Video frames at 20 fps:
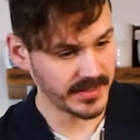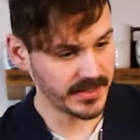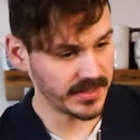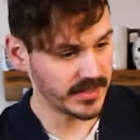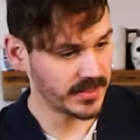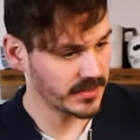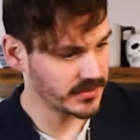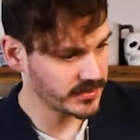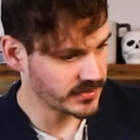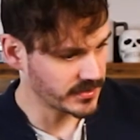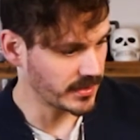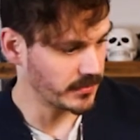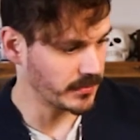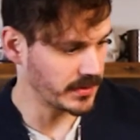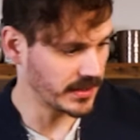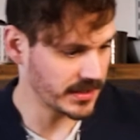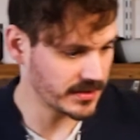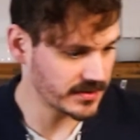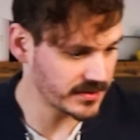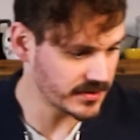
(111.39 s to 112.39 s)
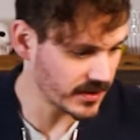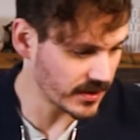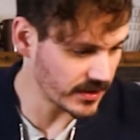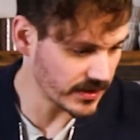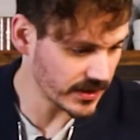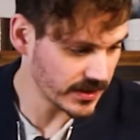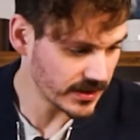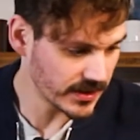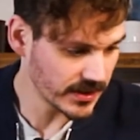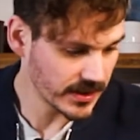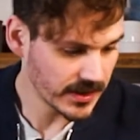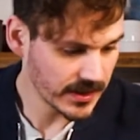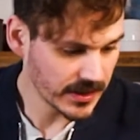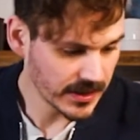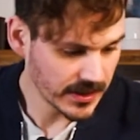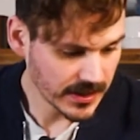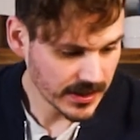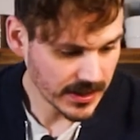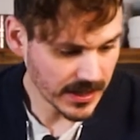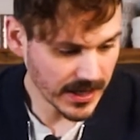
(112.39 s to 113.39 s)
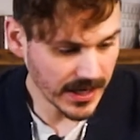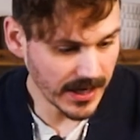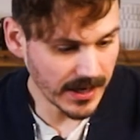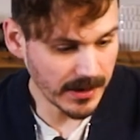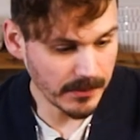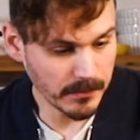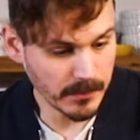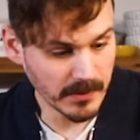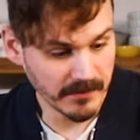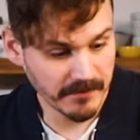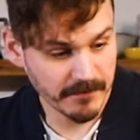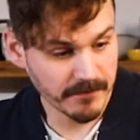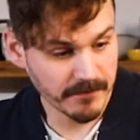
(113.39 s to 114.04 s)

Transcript: here so that we can get started. Um, but